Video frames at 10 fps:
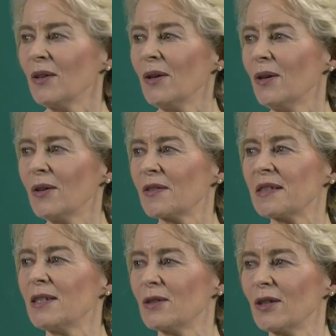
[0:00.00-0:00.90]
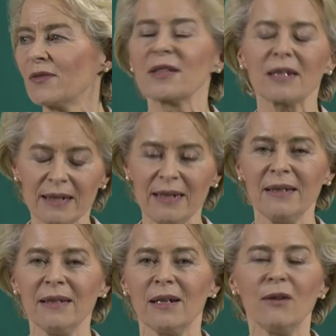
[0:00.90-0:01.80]
earth deserves
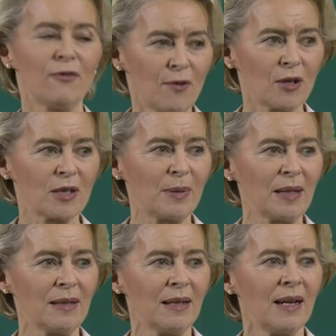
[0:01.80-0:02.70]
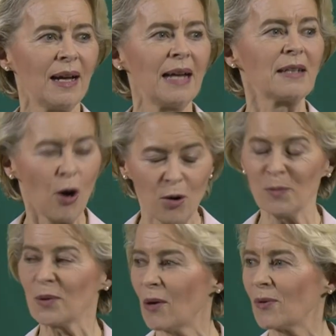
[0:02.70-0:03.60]
clean, affordable and
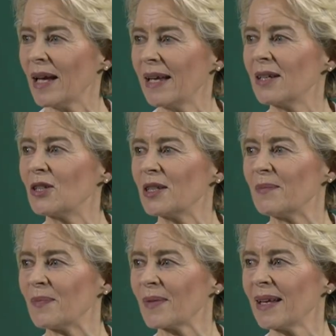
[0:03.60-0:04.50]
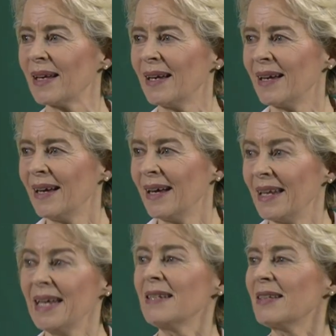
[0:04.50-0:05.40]
homegrown energy.
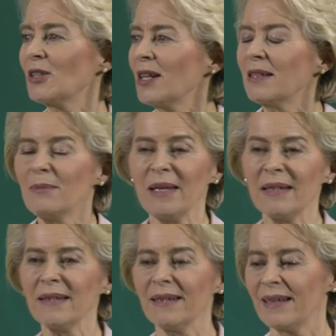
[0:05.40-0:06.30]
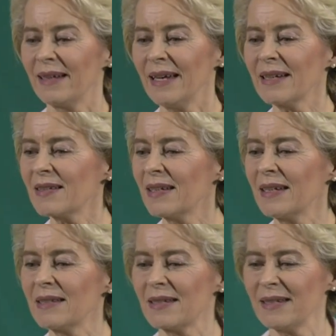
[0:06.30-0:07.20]
Ladies and gentlemen,
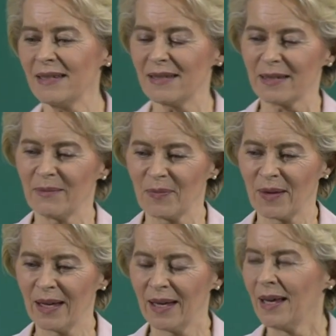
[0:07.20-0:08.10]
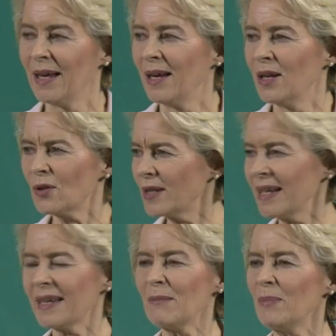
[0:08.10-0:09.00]
excellencies,
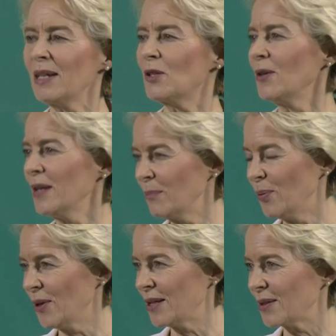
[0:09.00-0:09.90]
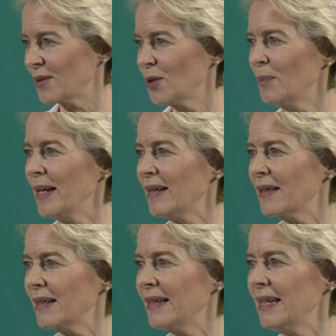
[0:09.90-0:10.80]
today can be a turning point to make
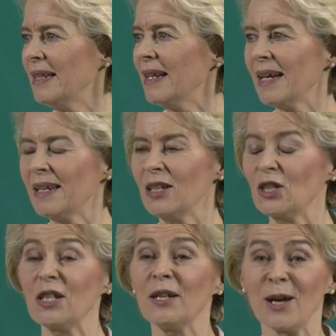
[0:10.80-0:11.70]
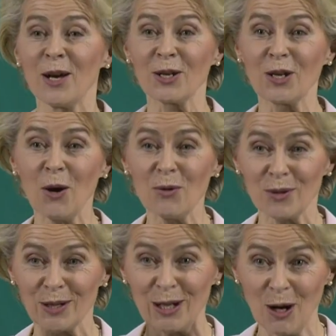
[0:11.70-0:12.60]
the clean energy
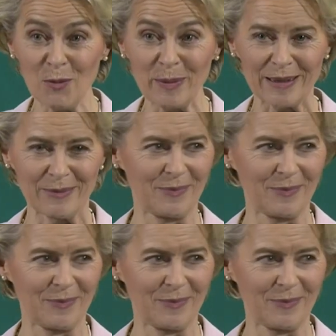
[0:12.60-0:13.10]
go global